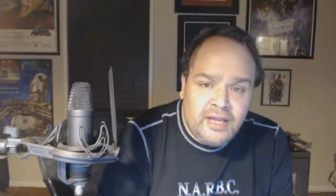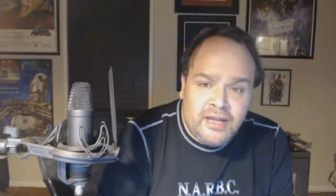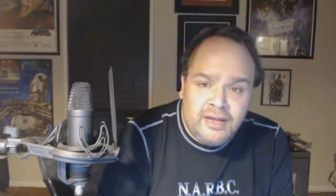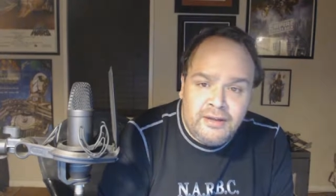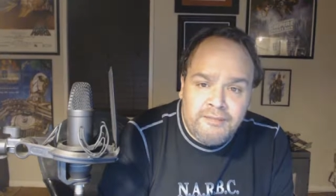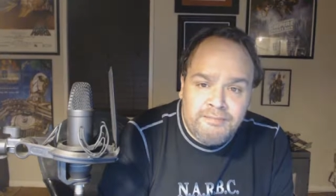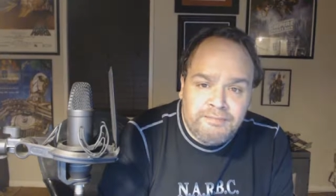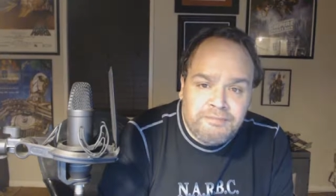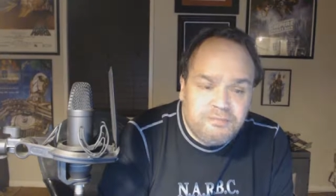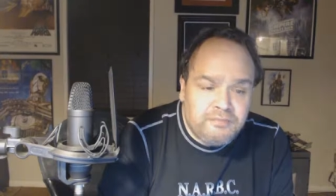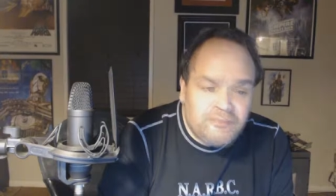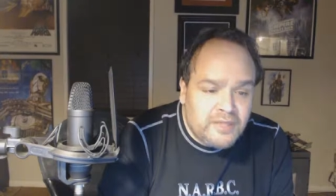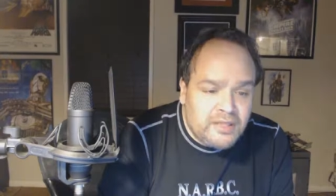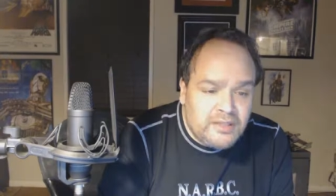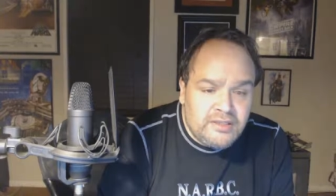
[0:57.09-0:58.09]

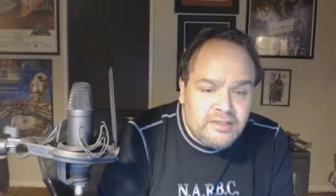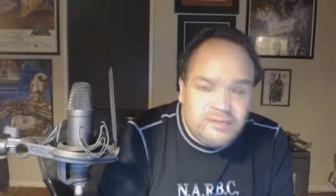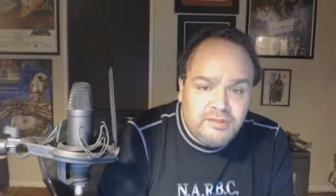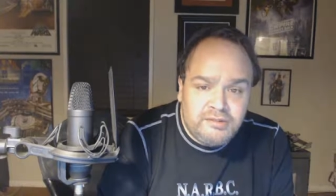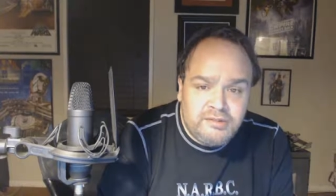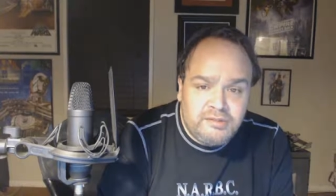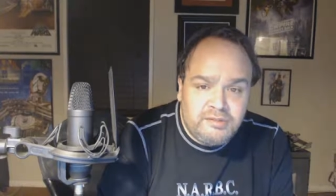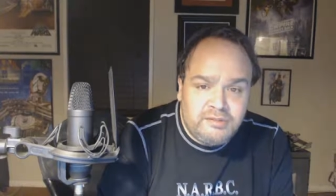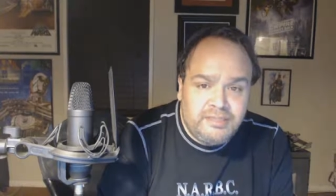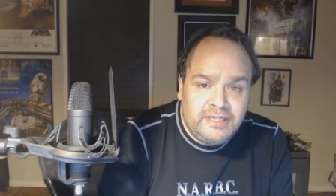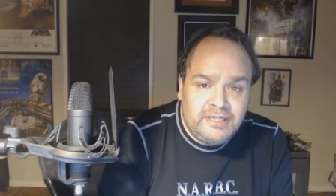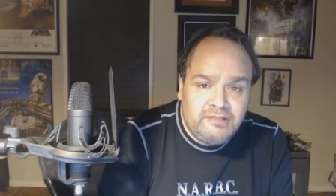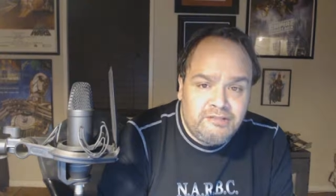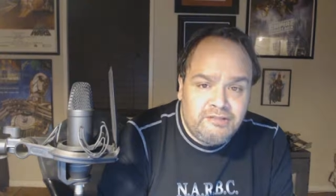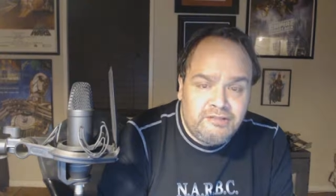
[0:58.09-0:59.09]
Um, so it should
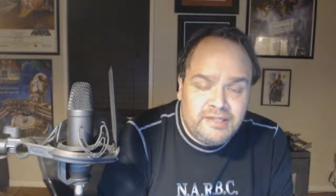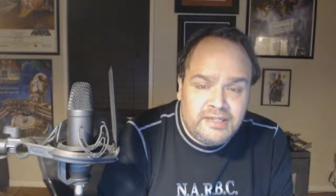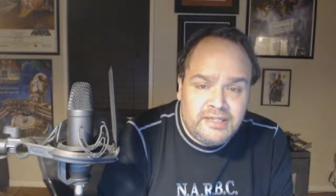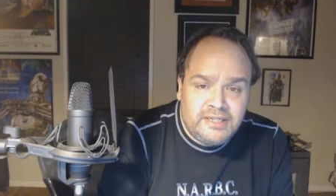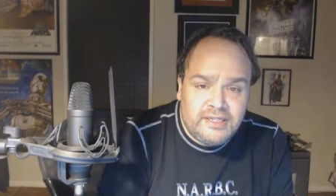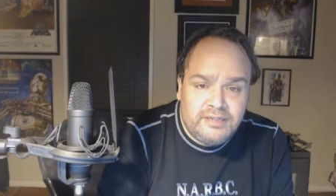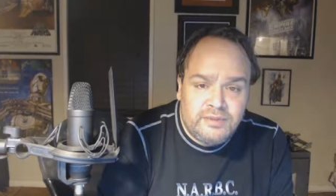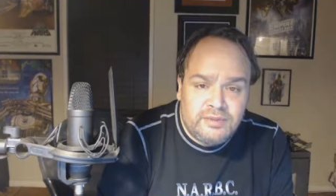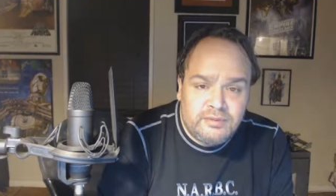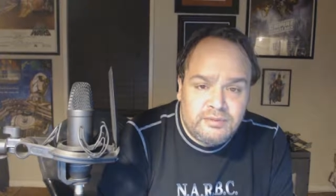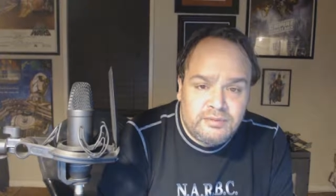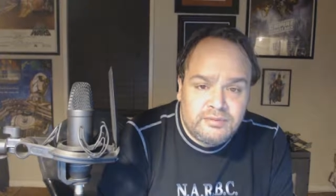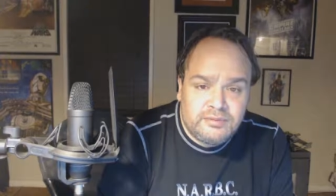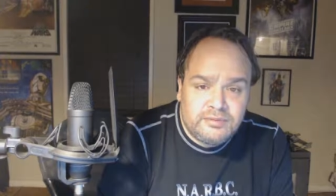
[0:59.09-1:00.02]
be an interesting interview.